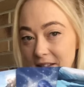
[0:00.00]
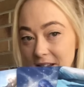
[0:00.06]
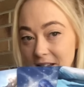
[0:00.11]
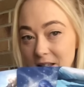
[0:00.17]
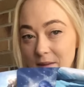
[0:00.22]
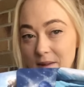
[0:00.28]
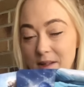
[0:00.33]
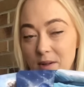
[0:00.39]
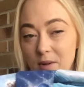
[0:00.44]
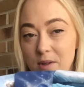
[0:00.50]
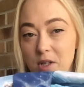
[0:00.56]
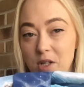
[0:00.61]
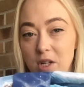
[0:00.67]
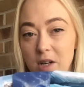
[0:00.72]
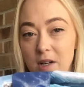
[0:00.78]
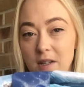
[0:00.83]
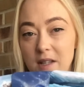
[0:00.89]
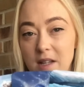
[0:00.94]
Six of Swords
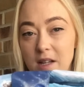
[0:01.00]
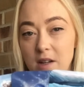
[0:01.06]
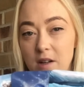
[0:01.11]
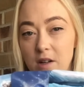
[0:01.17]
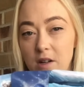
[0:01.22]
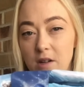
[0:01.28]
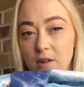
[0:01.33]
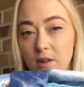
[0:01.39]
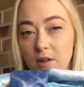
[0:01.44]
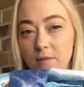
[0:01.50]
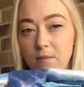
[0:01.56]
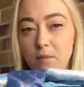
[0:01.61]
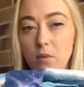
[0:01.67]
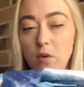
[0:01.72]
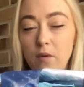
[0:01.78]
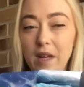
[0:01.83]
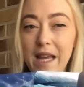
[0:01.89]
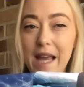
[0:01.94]
shows that you're sort of
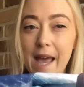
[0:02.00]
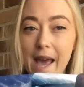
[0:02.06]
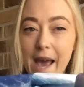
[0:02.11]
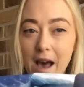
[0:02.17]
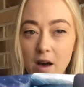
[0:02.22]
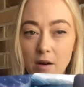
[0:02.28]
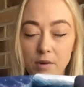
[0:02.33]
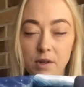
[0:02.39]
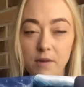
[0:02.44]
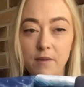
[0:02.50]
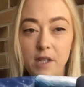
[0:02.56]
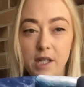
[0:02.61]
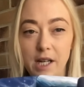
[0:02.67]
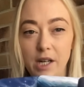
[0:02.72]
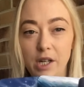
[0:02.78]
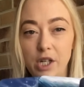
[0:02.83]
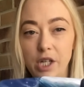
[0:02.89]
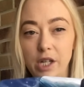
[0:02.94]
moving out of
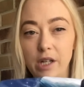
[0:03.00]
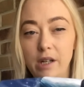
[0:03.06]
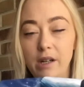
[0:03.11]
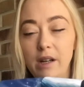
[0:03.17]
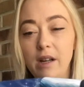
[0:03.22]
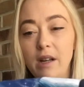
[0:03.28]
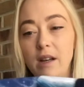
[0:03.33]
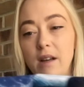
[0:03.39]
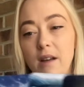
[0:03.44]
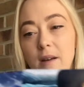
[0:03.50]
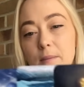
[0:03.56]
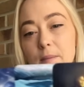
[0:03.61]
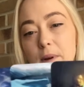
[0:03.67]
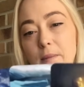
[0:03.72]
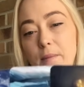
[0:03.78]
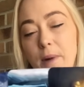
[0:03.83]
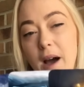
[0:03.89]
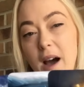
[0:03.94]
tension.
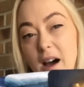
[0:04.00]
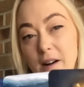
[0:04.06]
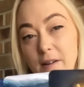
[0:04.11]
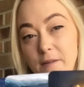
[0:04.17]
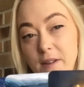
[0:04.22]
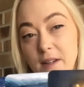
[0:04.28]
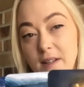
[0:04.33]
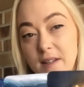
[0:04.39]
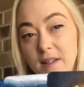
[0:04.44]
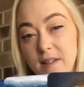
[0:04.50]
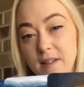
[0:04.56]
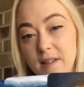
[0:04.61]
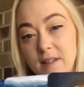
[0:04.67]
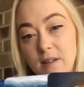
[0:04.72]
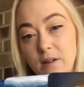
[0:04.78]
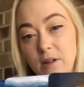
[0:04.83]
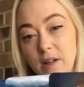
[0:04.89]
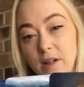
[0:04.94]
But part of this is
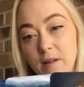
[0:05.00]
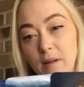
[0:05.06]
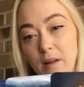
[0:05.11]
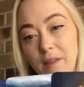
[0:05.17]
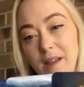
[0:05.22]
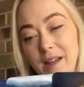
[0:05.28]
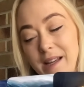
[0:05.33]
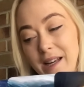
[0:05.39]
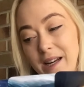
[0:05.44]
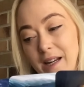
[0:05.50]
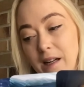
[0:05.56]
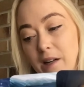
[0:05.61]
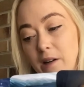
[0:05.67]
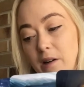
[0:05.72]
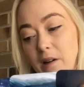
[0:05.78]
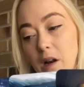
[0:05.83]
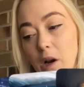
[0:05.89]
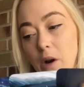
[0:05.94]
sort of, I think, getting a
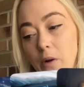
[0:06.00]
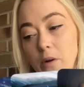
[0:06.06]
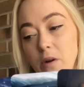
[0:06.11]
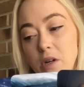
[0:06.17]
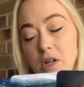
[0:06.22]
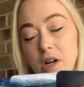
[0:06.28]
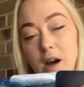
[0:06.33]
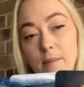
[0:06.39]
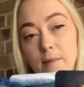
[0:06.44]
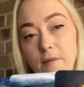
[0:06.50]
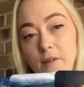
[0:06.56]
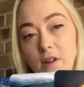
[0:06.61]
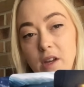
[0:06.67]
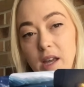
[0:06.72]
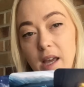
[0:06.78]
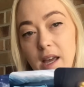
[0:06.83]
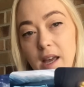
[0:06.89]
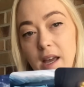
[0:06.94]
little alone time if you
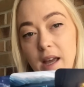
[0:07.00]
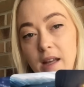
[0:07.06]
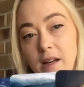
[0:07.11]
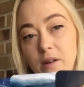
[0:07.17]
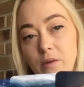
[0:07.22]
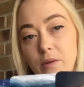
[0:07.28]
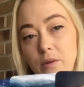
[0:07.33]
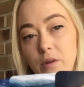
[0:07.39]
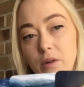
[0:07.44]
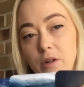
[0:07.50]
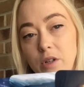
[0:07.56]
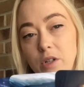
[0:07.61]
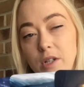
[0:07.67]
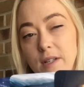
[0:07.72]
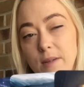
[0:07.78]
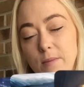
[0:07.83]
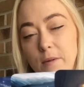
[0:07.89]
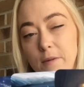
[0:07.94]
can, or
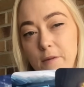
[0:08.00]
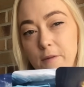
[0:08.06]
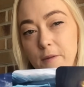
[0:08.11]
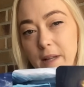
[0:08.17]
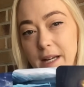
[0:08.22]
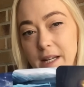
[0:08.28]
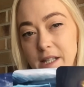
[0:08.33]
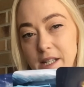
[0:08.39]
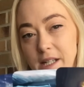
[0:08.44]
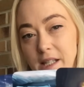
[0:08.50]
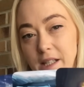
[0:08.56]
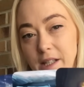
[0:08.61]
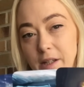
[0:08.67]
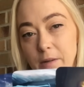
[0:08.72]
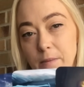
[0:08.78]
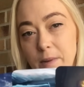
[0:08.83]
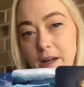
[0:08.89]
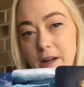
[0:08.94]
just reflecting a
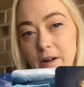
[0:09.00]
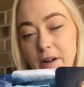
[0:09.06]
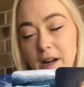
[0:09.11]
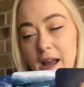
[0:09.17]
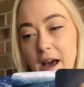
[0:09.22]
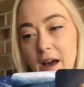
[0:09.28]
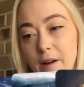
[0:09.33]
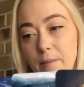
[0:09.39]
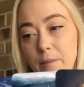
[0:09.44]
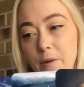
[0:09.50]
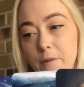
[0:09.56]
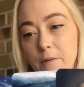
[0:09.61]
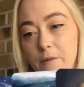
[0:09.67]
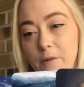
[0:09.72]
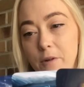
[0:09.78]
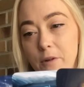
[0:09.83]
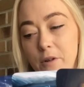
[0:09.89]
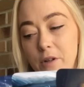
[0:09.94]
little bit on how to move
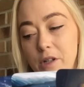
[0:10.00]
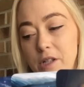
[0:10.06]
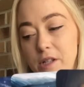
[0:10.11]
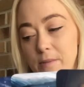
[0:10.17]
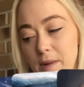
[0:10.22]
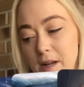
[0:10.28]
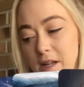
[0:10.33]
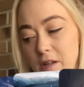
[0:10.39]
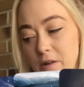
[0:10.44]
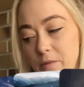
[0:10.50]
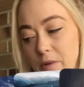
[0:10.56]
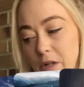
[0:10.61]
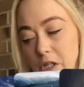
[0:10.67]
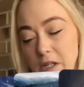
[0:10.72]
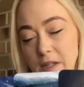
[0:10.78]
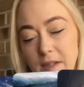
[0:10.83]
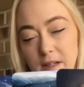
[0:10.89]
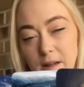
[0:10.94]
forward to make your
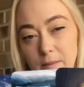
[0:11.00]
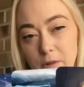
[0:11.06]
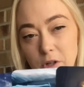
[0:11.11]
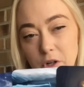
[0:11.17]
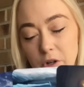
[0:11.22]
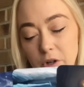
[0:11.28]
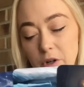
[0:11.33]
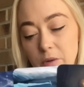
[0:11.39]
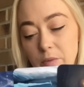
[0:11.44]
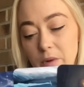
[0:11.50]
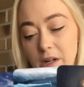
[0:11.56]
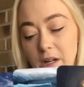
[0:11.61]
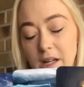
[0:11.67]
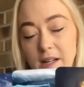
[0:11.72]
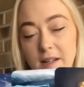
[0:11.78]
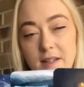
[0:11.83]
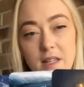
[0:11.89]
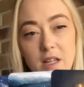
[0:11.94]
wishes come true, what it
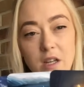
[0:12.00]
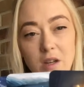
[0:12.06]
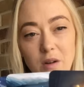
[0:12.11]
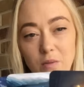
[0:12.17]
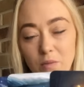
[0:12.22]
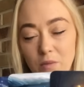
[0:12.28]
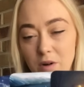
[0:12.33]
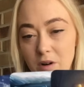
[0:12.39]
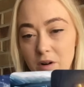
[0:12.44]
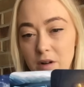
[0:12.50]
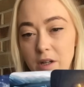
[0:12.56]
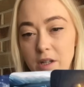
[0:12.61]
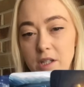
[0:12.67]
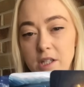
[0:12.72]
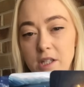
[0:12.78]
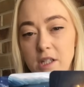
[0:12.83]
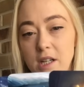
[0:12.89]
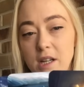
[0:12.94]
is that you want,